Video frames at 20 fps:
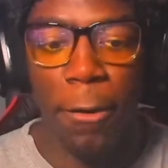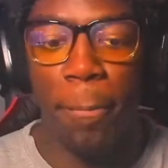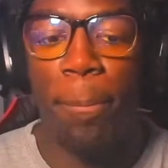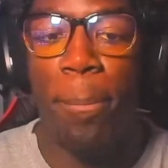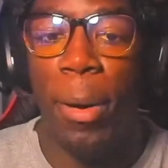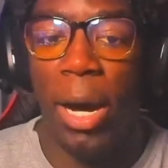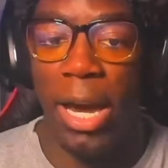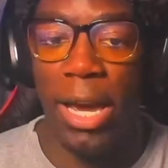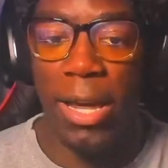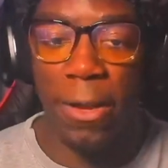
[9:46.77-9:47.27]

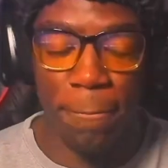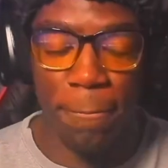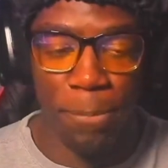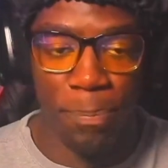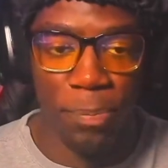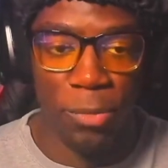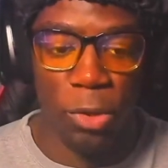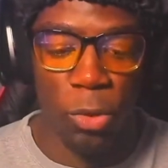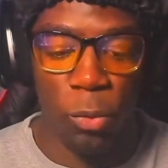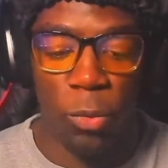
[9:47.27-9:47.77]
But
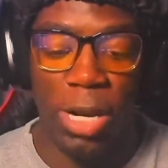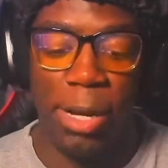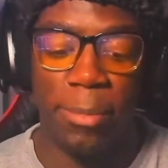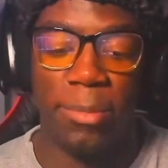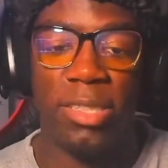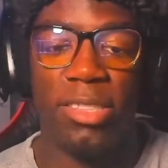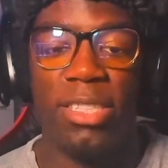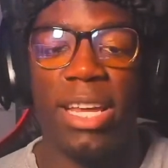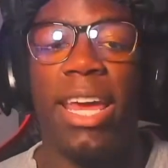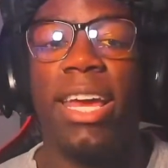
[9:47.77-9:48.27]
what
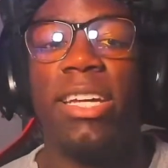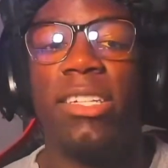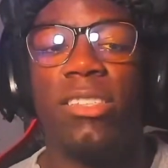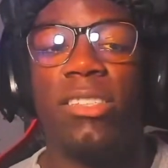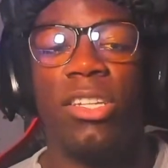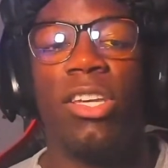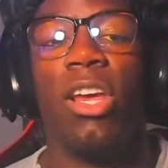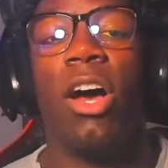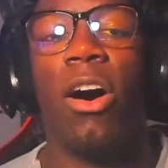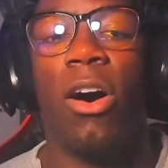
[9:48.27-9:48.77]
I'm saying
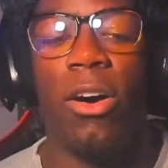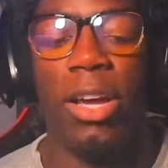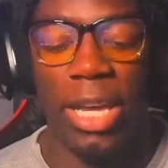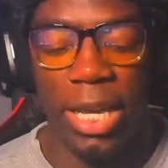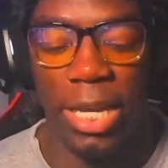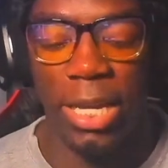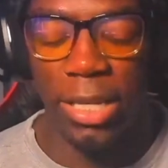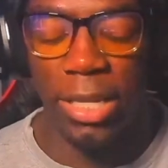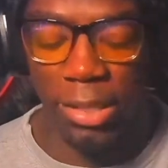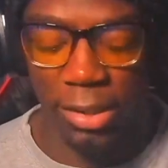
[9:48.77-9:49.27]
to y'all
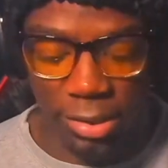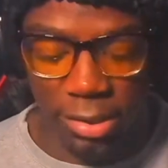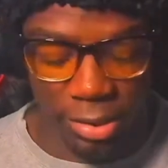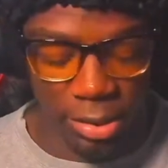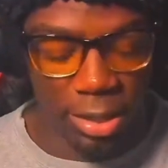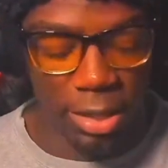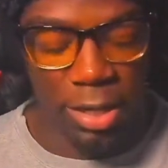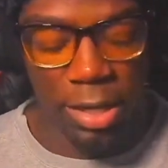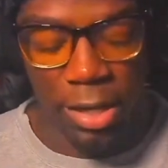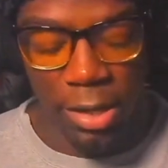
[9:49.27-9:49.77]

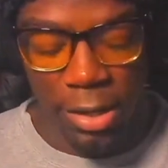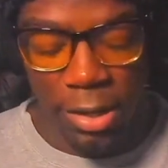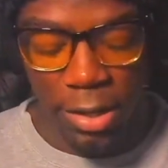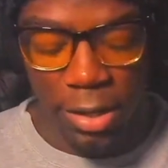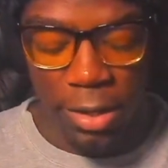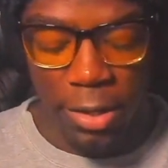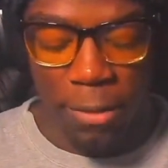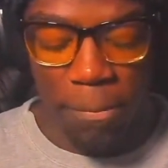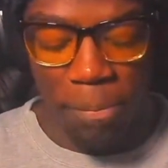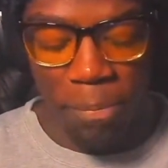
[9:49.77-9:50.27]
is,
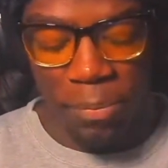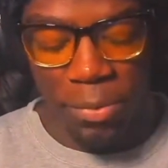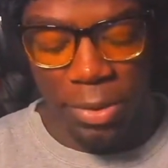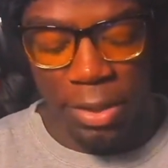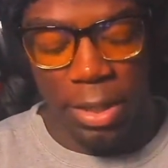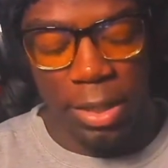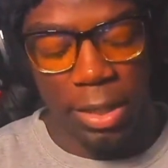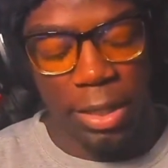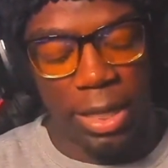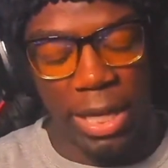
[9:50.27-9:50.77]

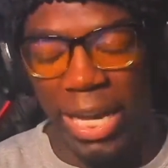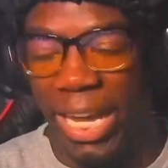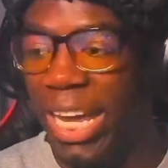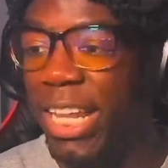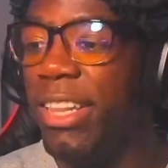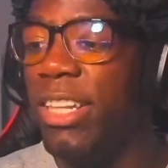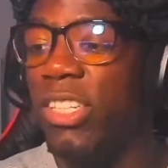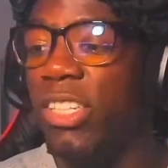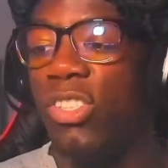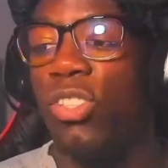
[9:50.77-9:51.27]

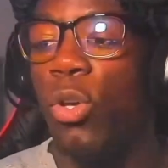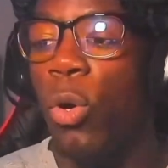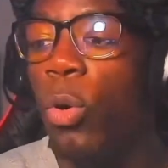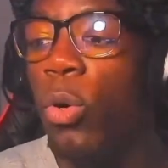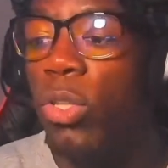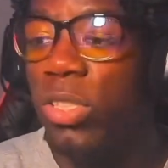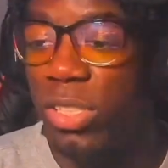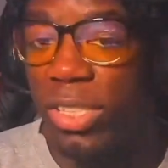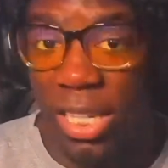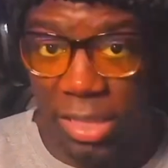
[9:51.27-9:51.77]
in the
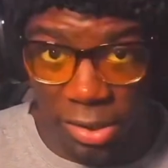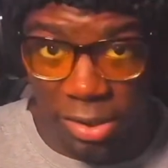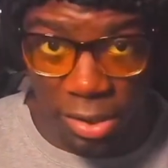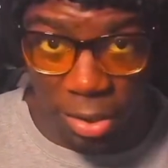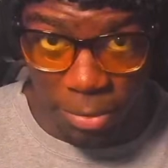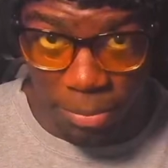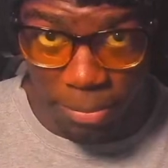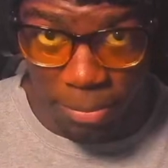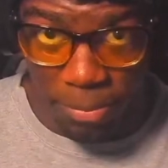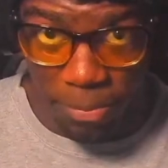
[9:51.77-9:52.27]
school
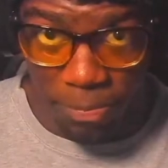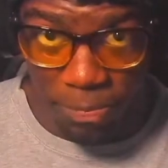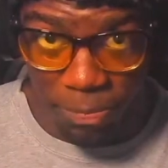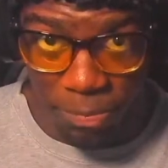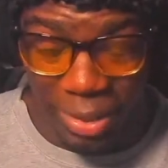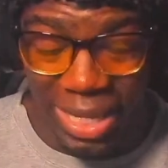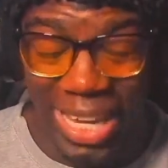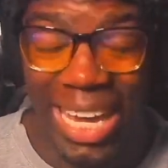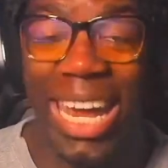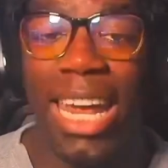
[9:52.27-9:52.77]
system,
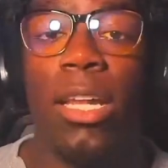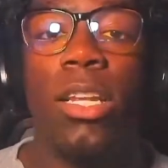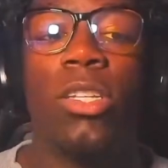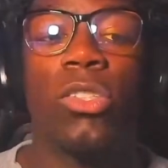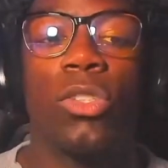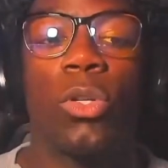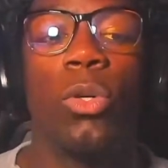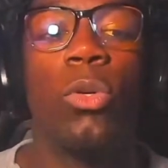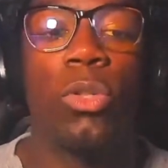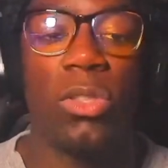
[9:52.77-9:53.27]

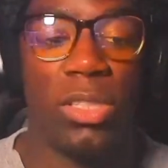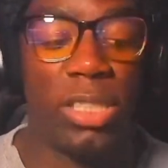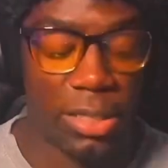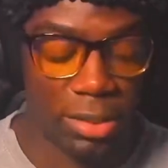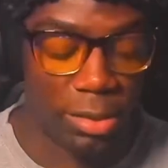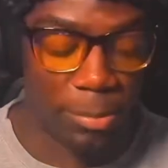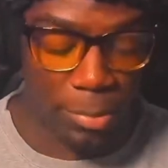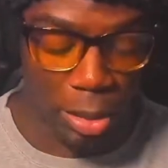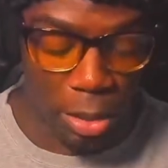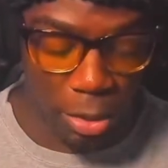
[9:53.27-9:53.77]

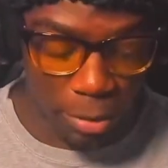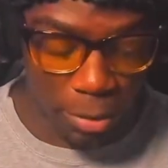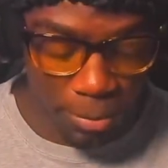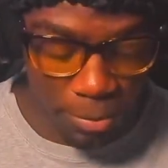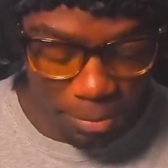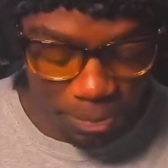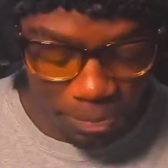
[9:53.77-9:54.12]
y'all,